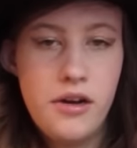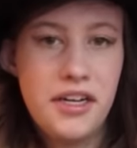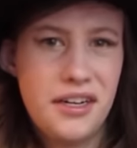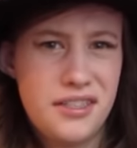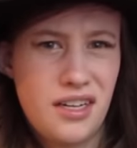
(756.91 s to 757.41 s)

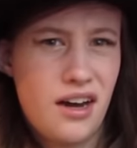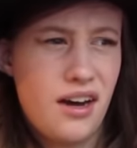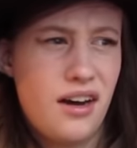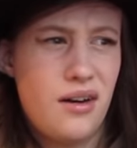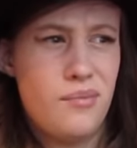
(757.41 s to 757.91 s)
because
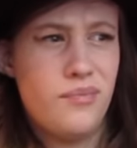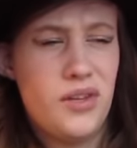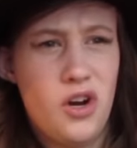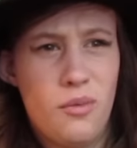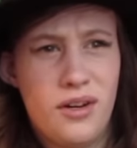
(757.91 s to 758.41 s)

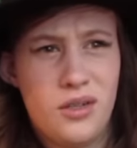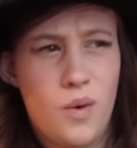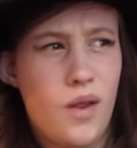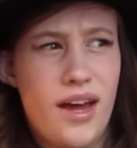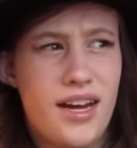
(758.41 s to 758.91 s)
yearbooks
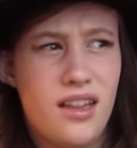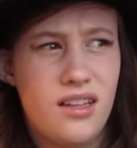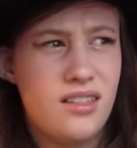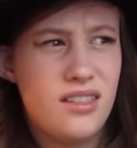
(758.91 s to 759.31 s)
were like